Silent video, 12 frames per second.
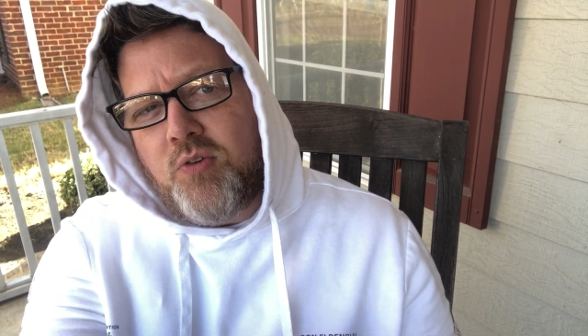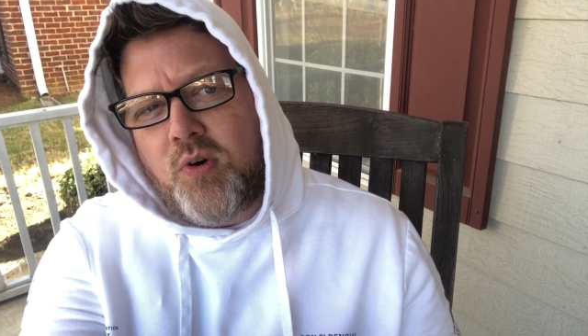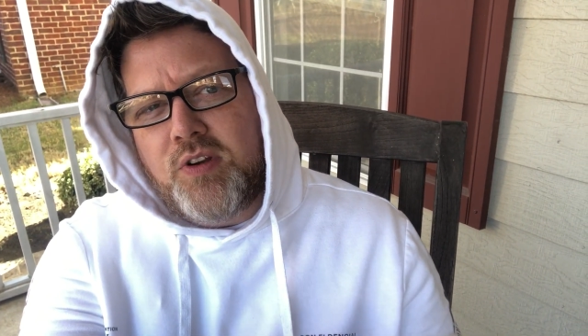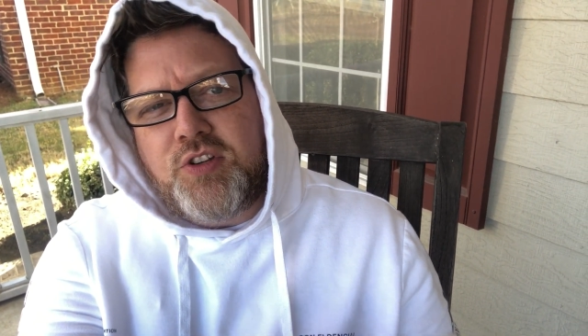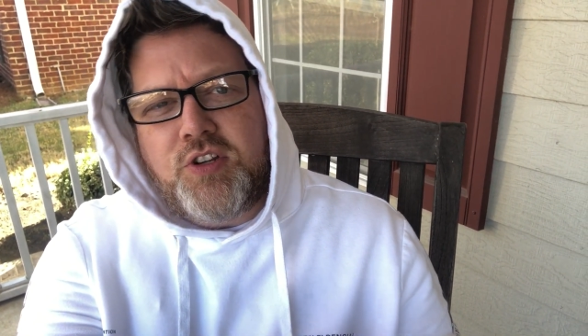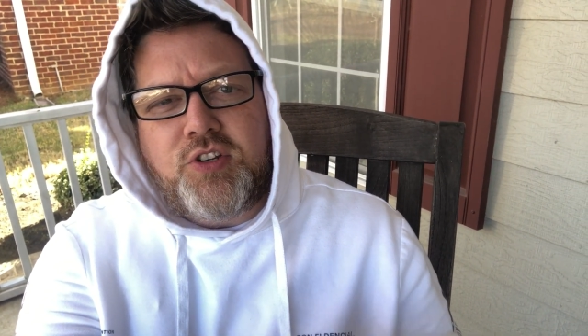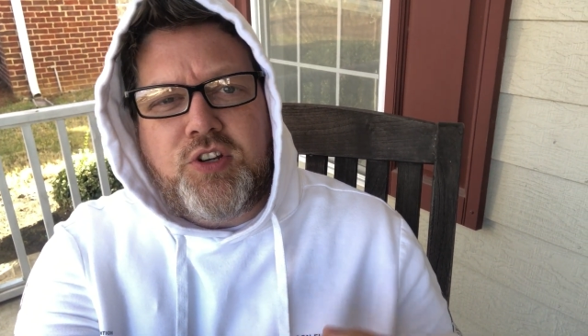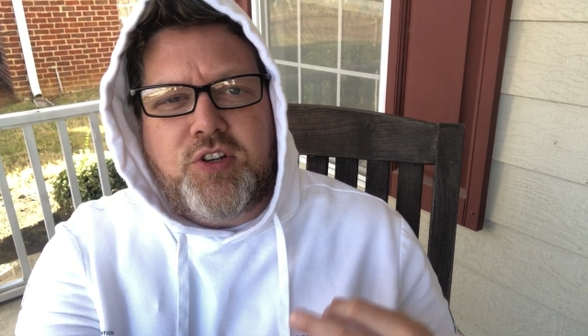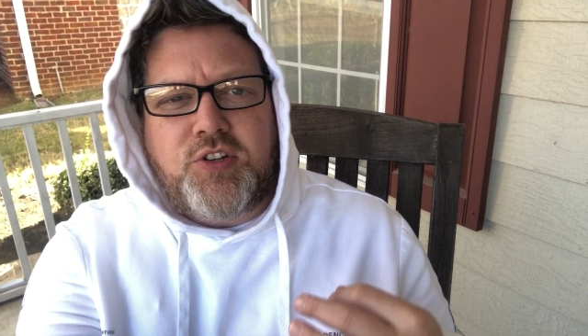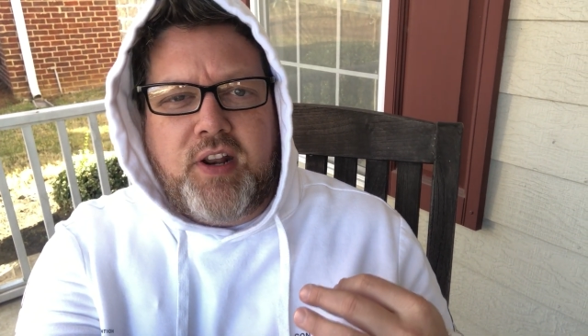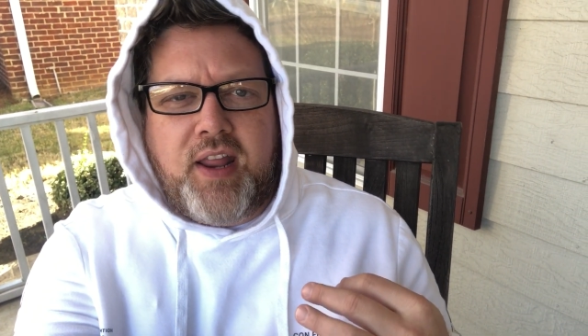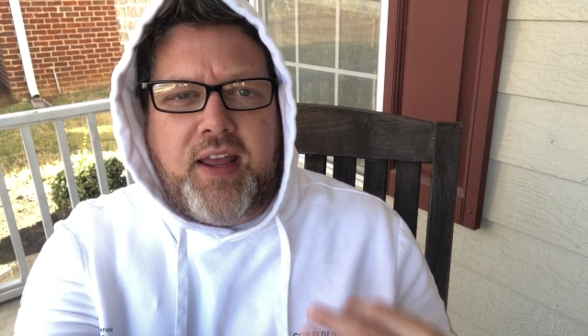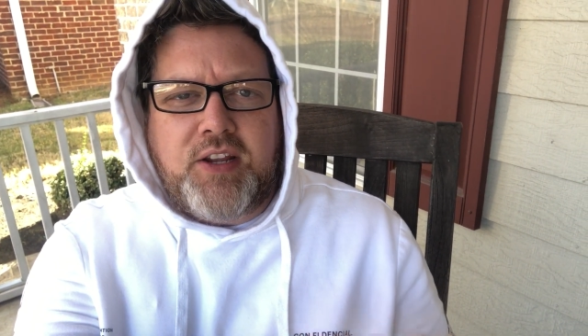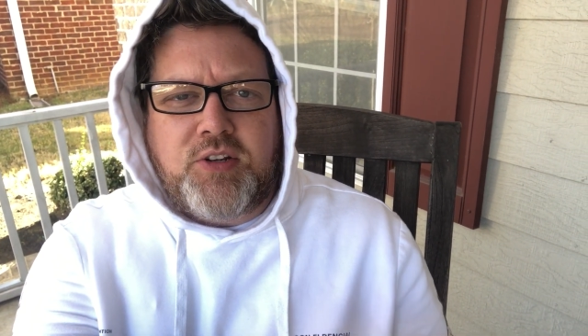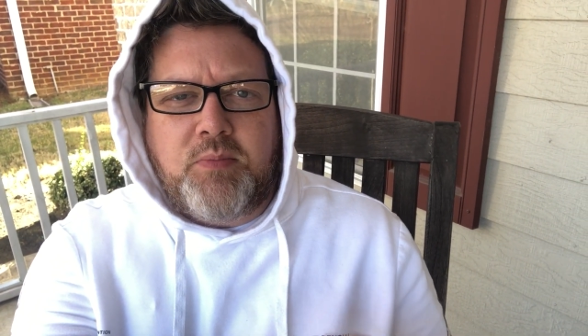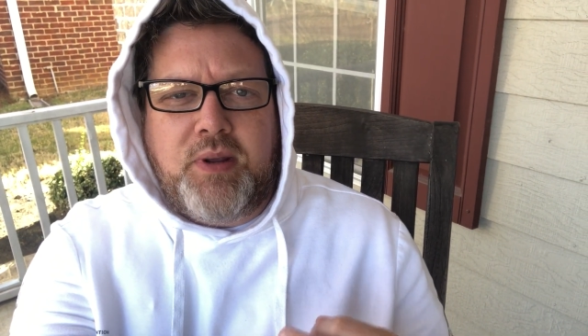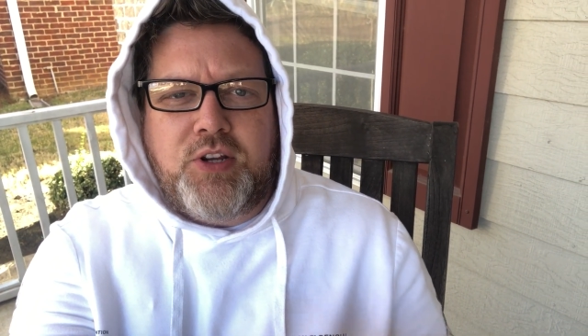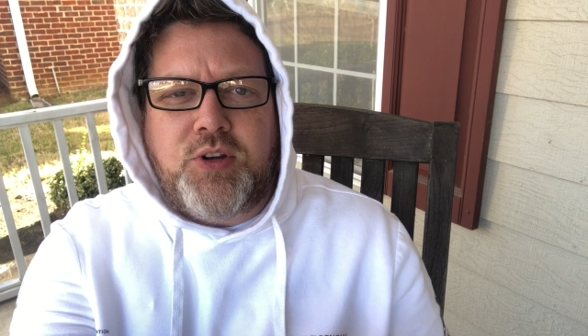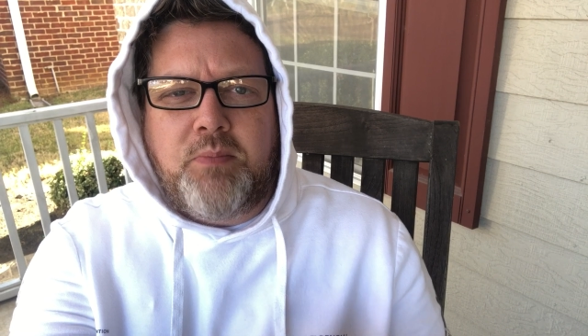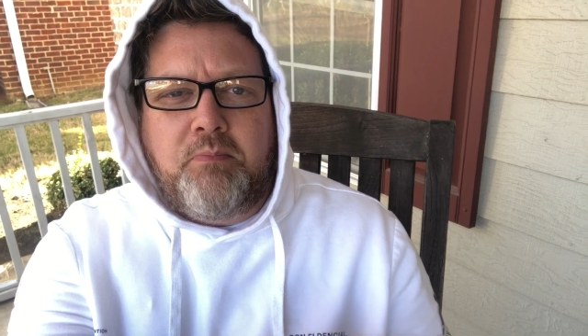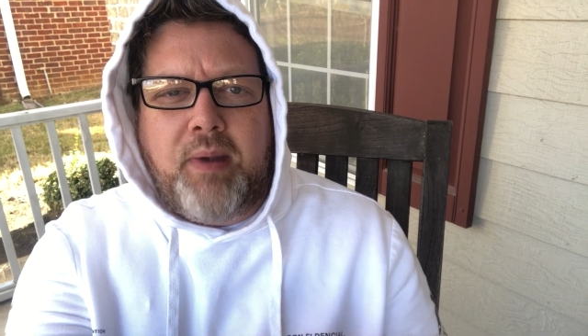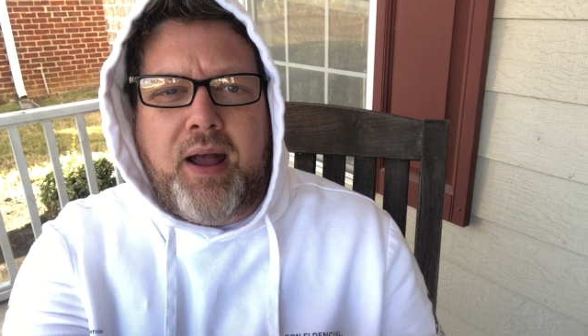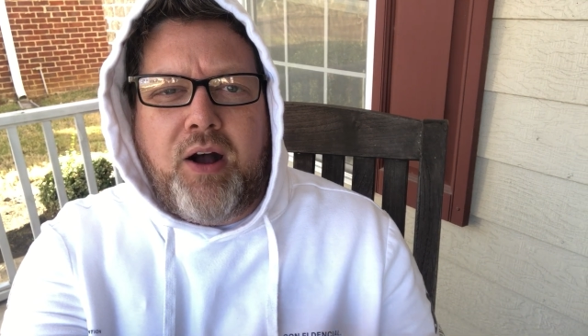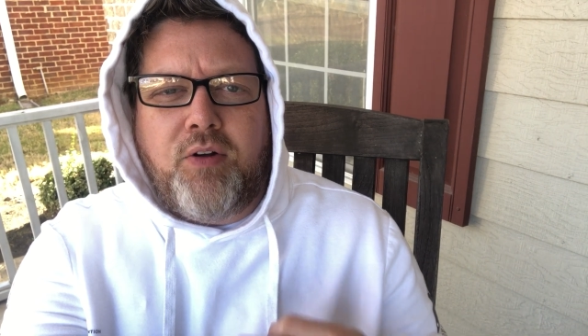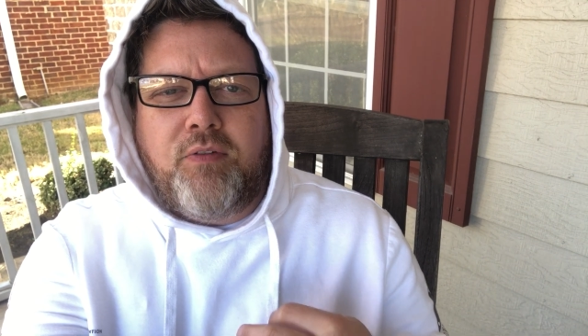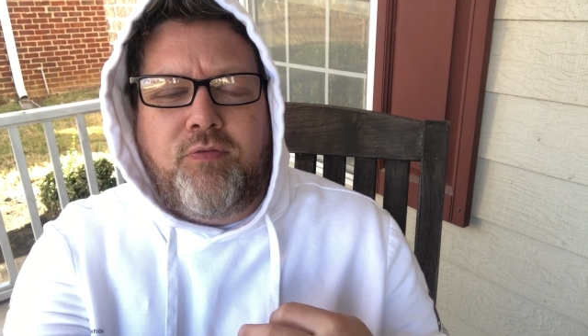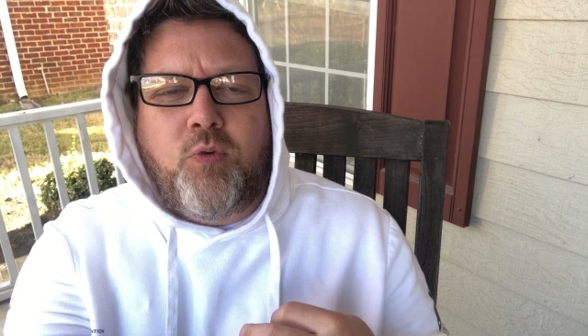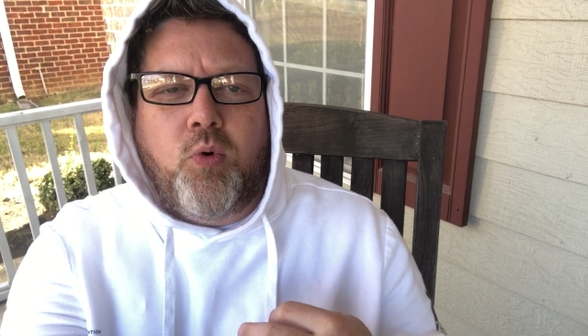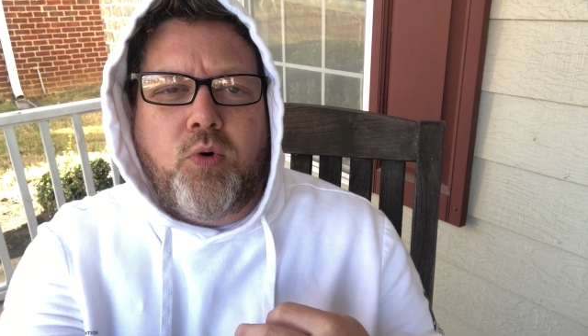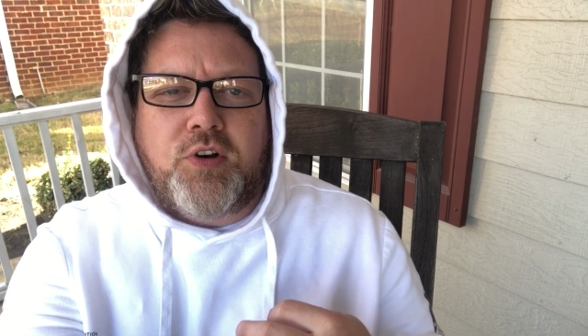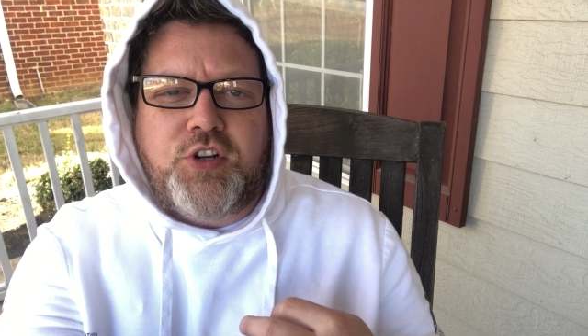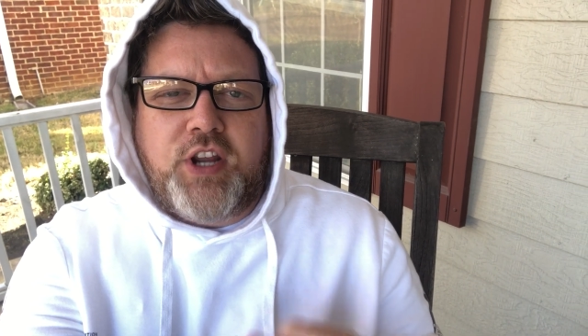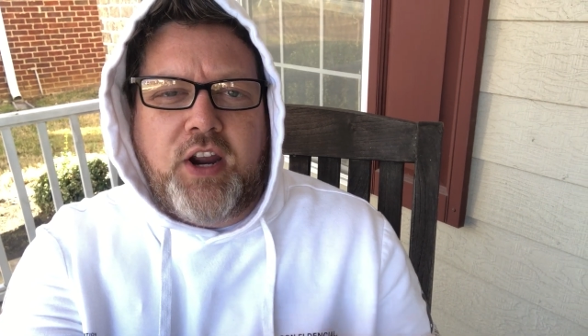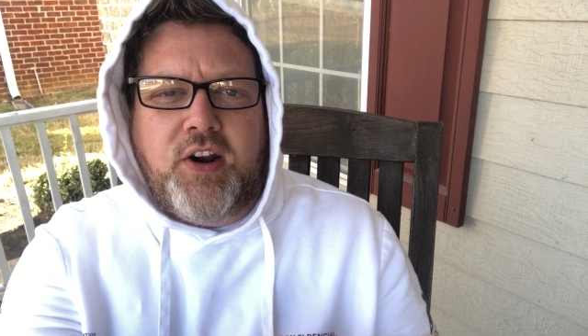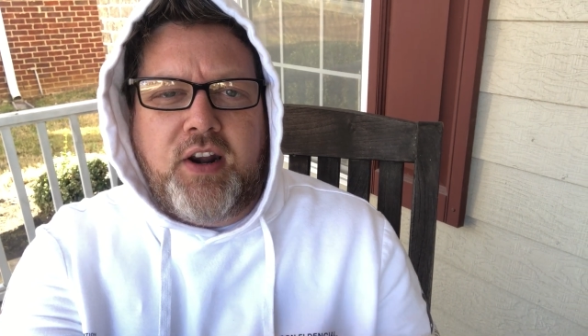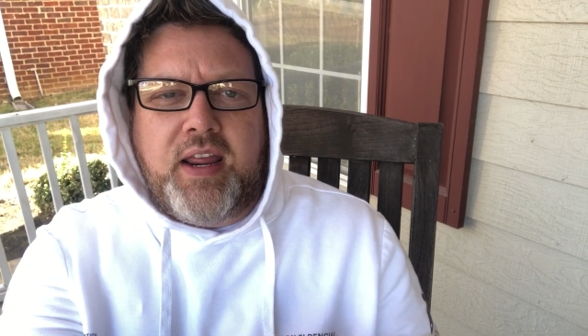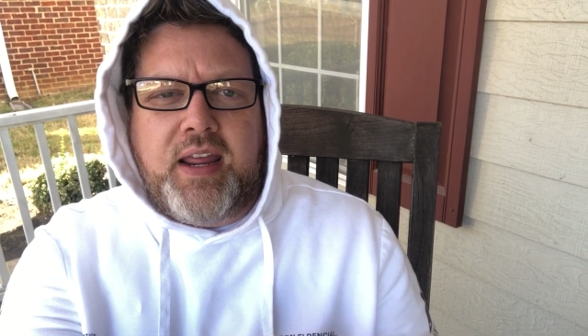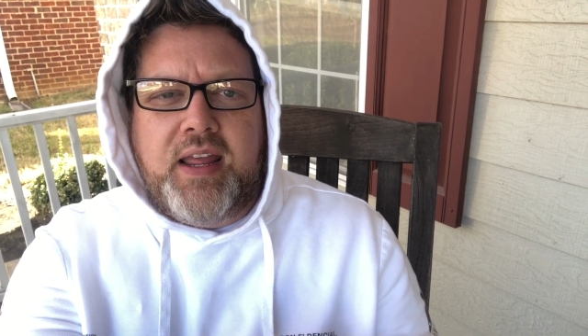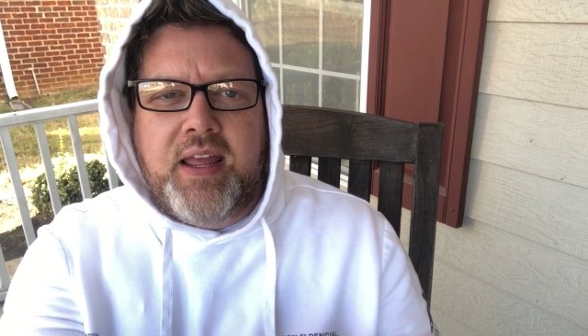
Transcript: or is this just an exhibition bout for charity.